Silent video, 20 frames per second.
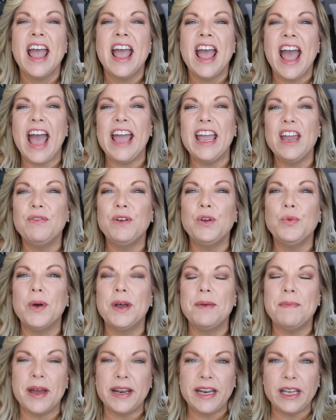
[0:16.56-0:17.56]
Hey
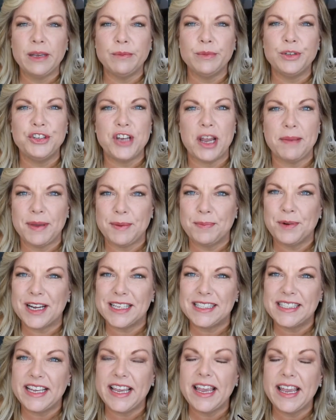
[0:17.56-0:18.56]
everyone, my name is Jamey
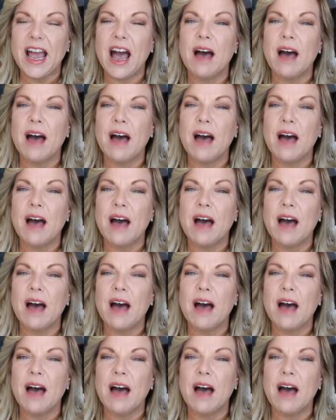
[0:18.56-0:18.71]
Prezzi.